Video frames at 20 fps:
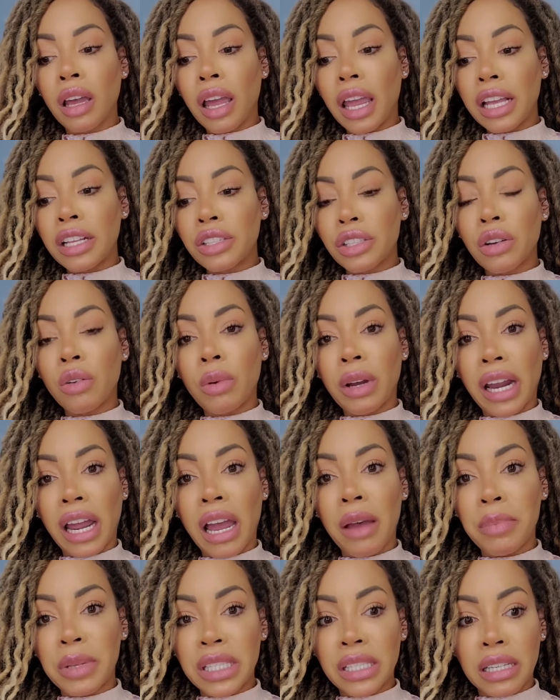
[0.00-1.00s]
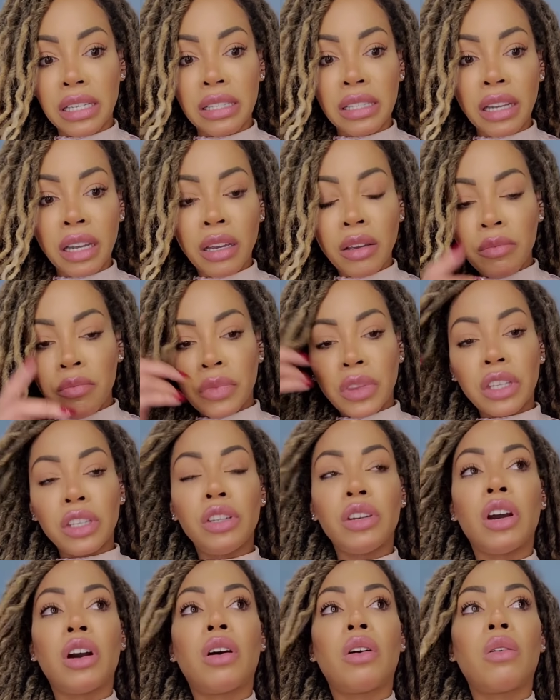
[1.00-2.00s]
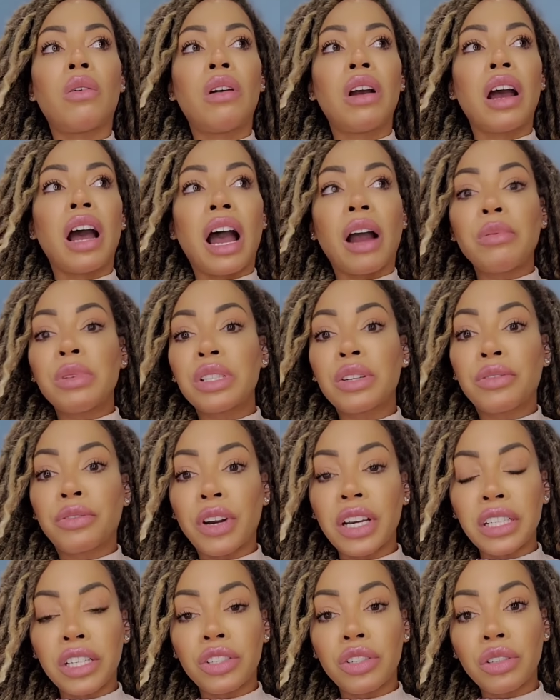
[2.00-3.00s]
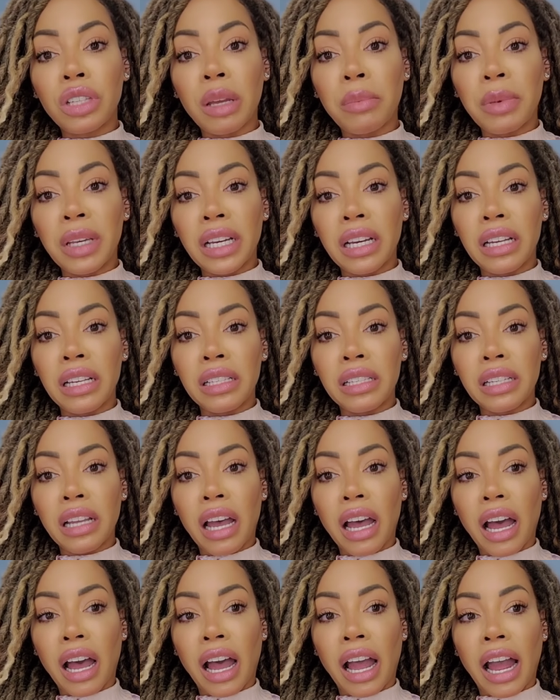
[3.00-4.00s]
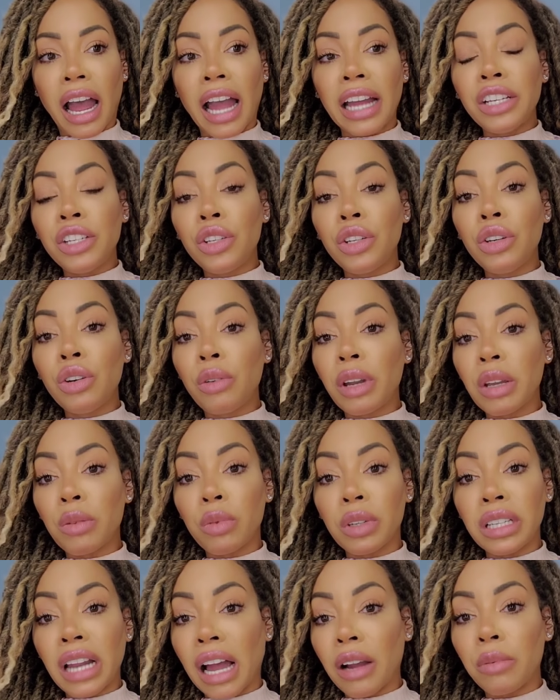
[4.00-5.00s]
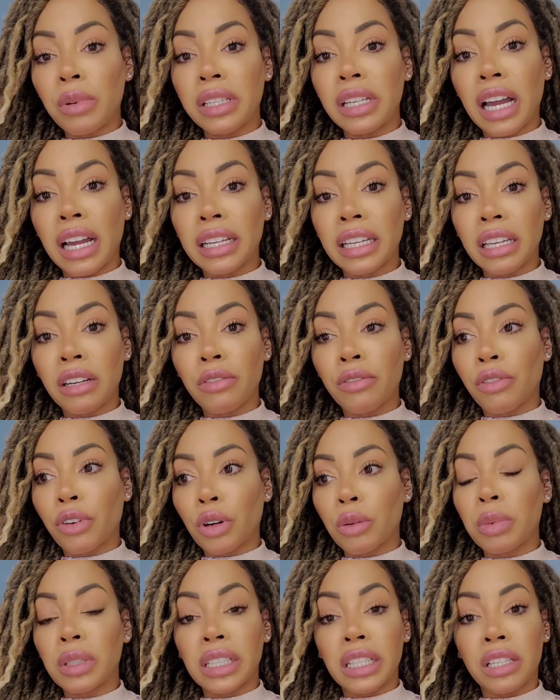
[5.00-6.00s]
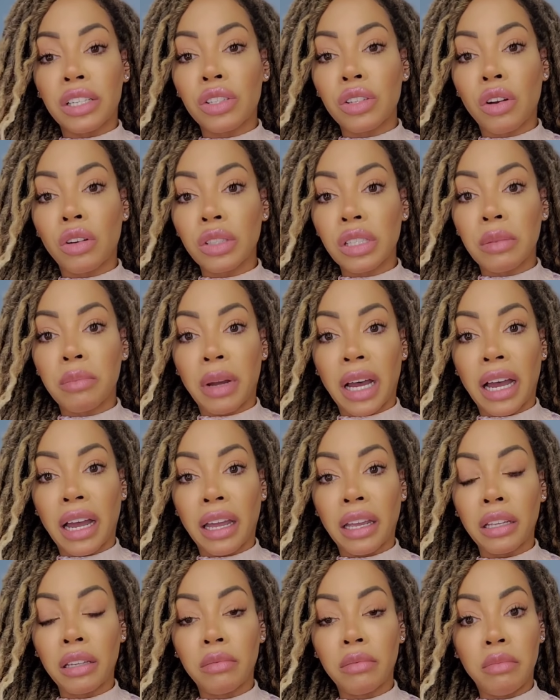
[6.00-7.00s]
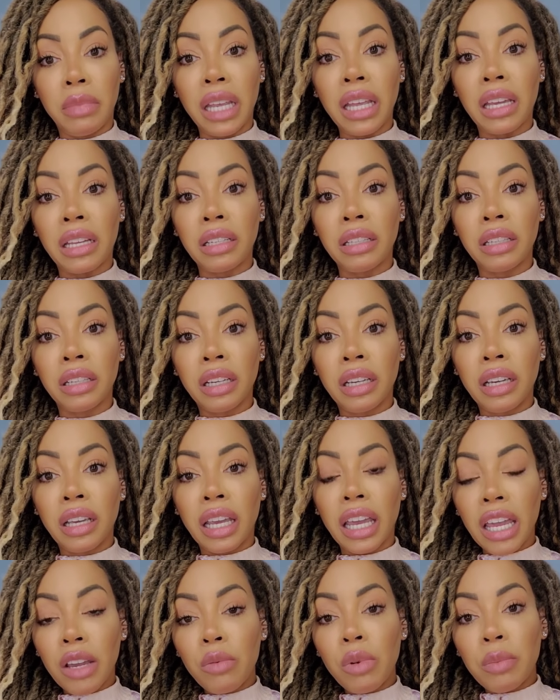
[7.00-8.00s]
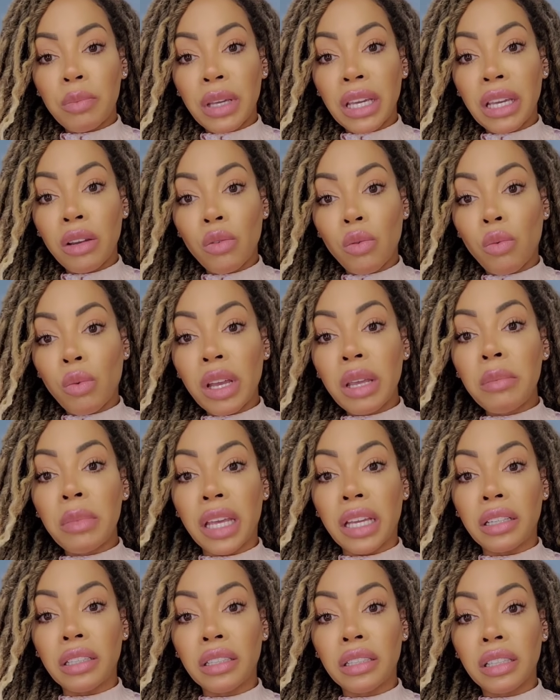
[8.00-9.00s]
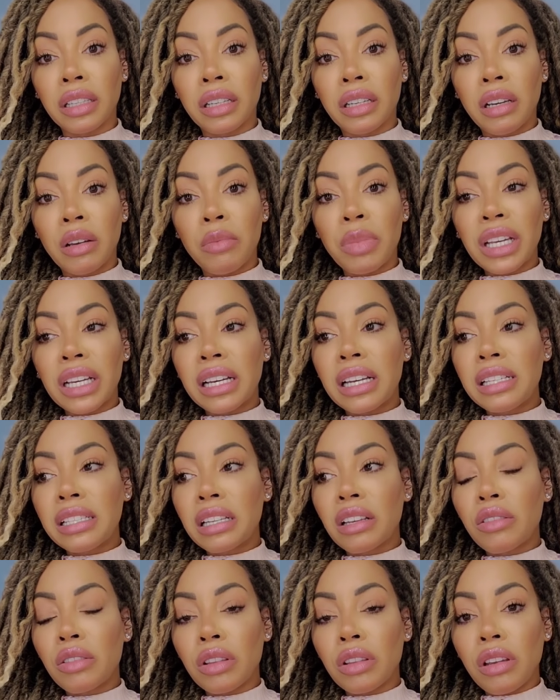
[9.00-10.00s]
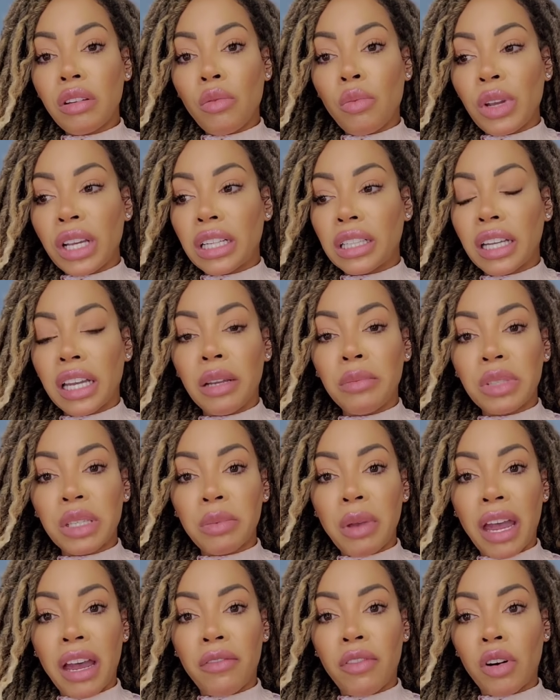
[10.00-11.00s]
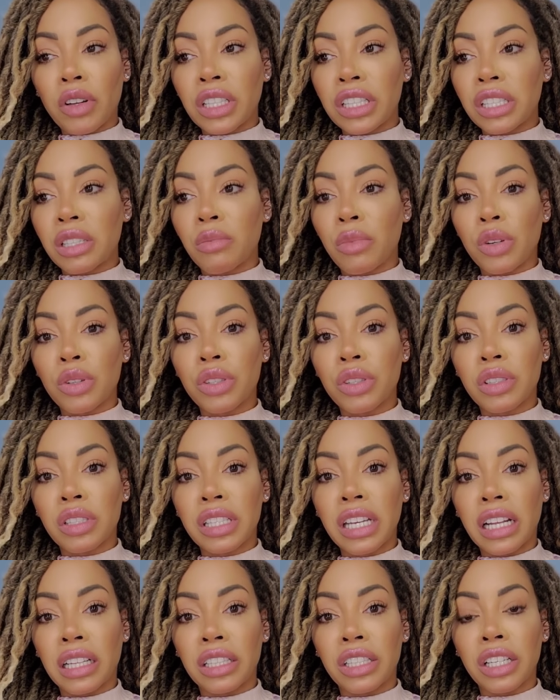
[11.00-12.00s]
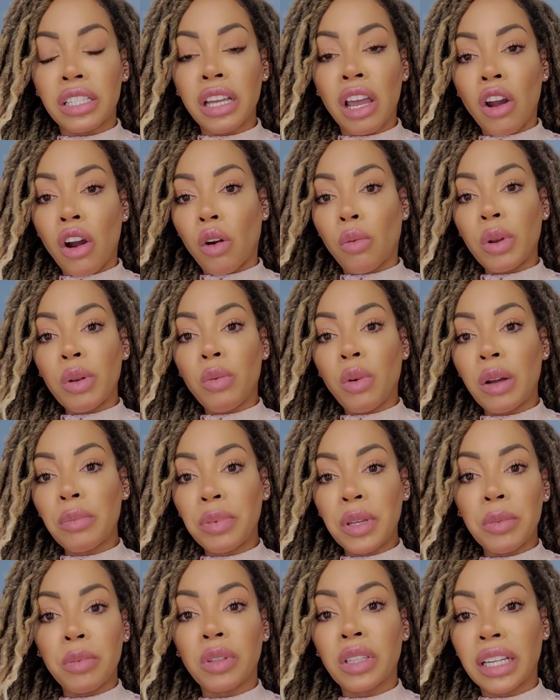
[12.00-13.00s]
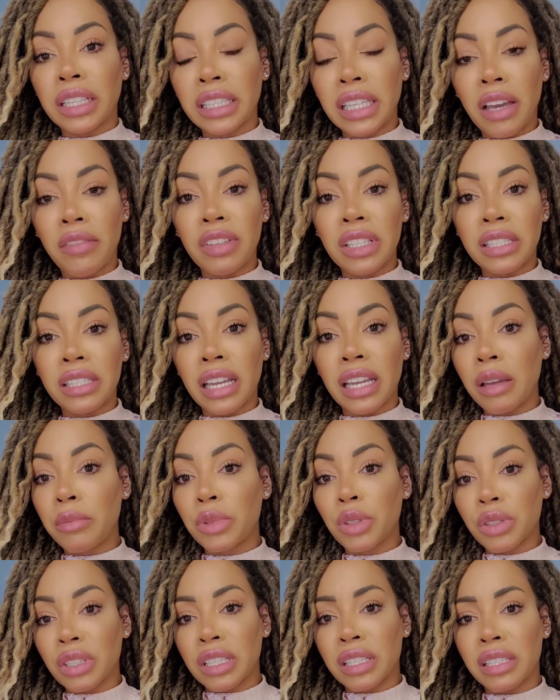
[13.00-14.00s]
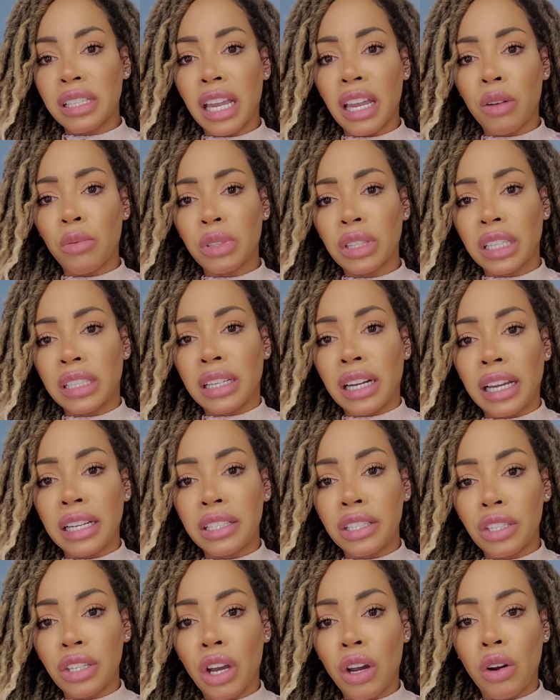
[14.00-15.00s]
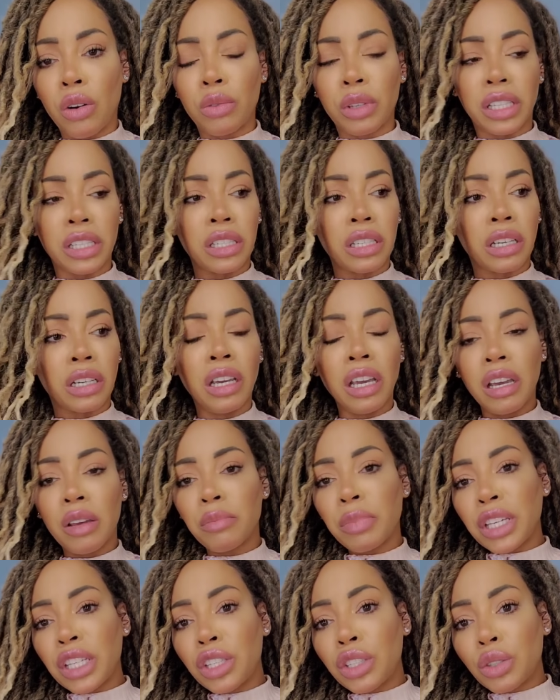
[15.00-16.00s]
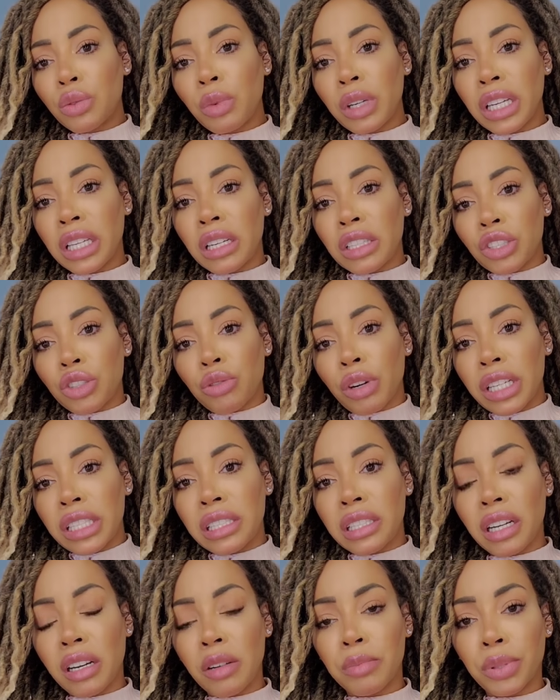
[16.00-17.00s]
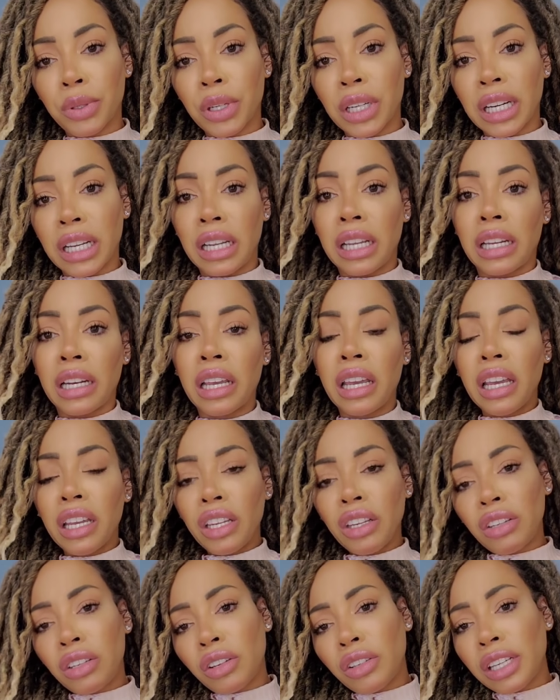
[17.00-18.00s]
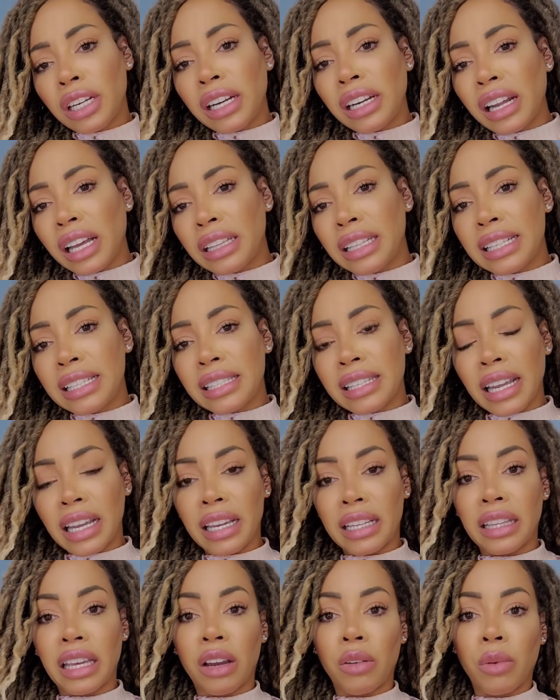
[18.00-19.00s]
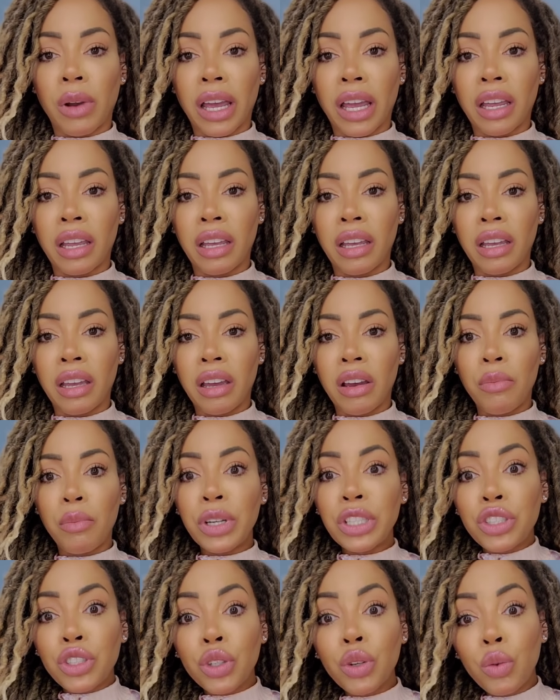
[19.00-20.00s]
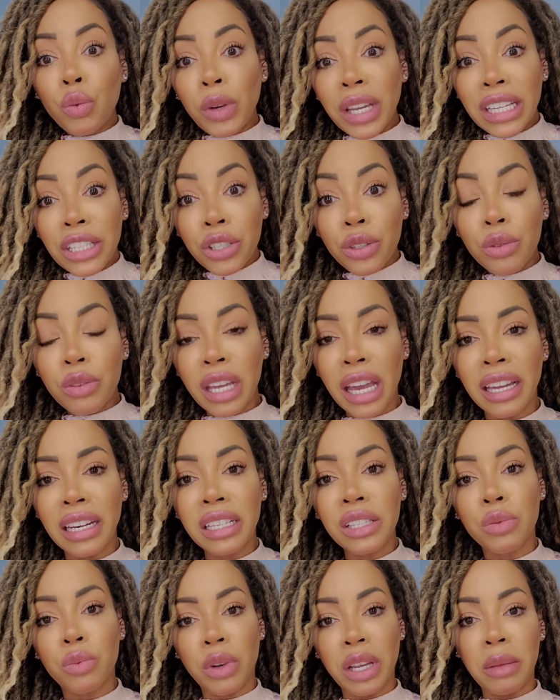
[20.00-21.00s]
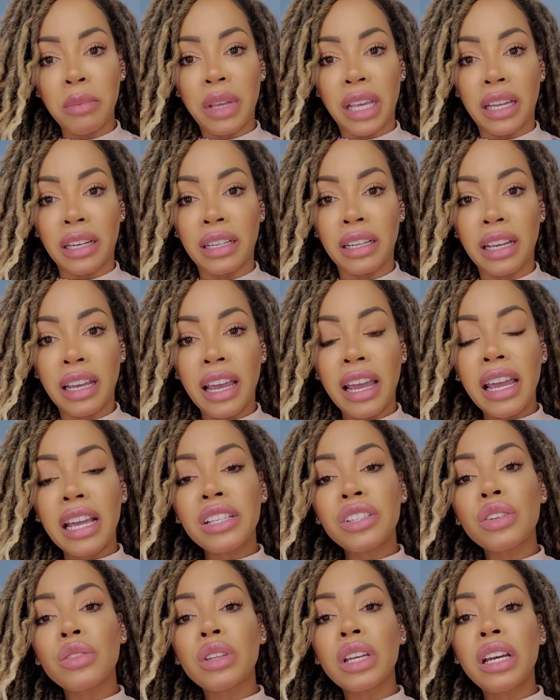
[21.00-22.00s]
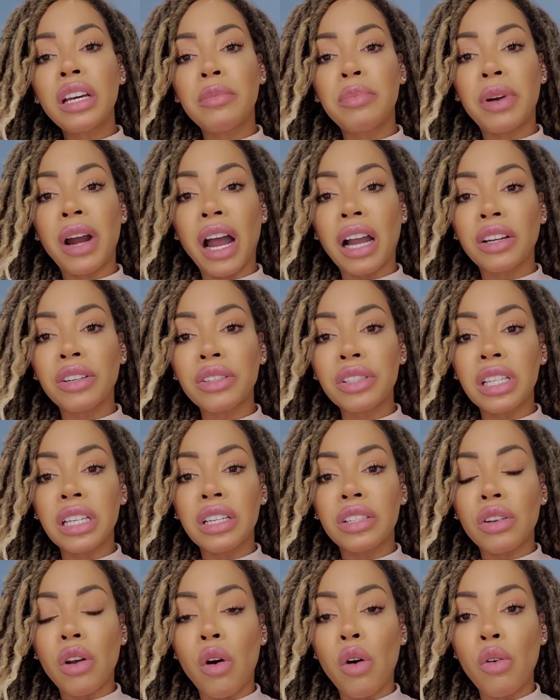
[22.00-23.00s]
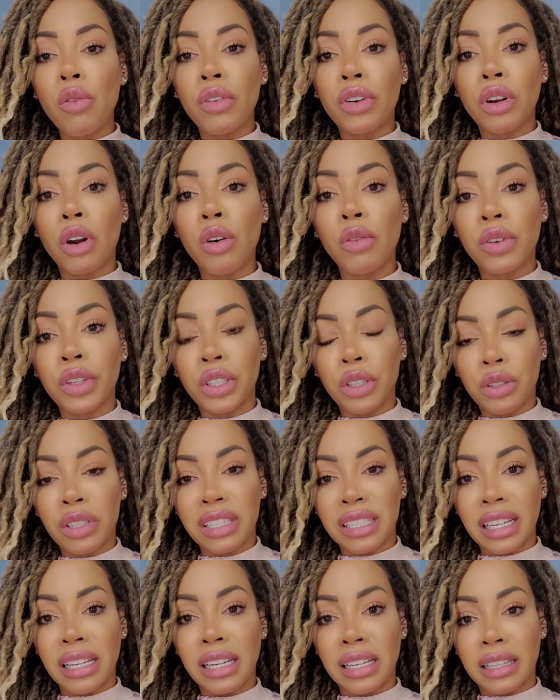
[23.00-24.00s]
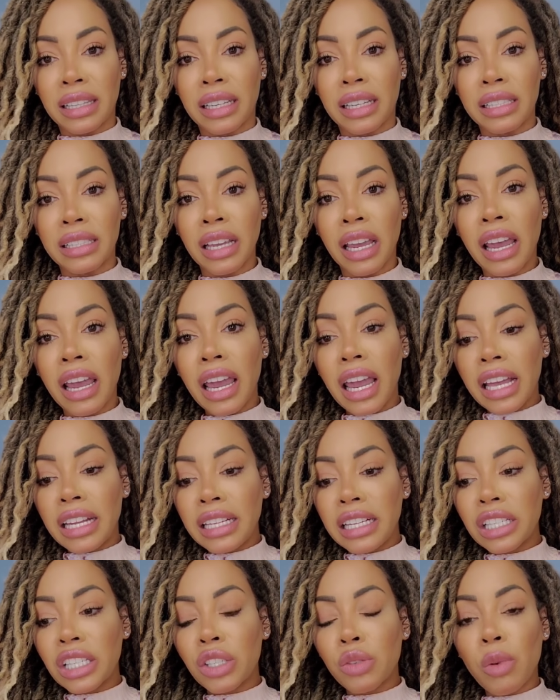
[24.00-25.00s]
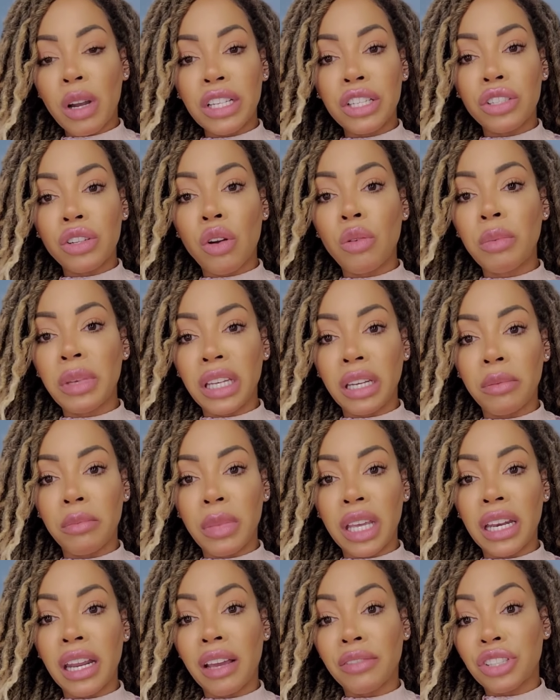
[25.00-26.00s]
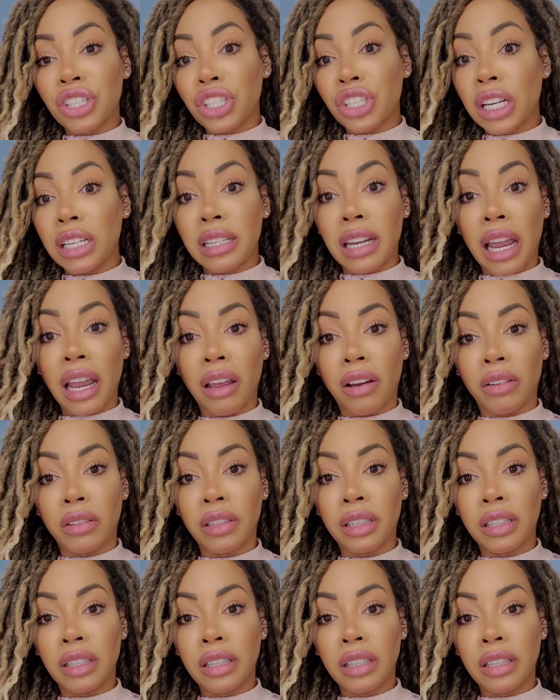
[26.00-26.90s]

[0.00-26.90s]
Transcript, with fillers: And so what happens is, you know, I was afraid to do that because I, I knew it would I would not get verbally assaulted by men. It would be women because we claim to have all this emotional intelligence, or we want people like Kevin Samuels to say it with a nice tone and to be sweet and dress it up pretty. And, you know, you didn't have to say it that way. But do we do that as women? And so the hypocrisy is over and over. You're seeing this. And this is why so many men have shut down.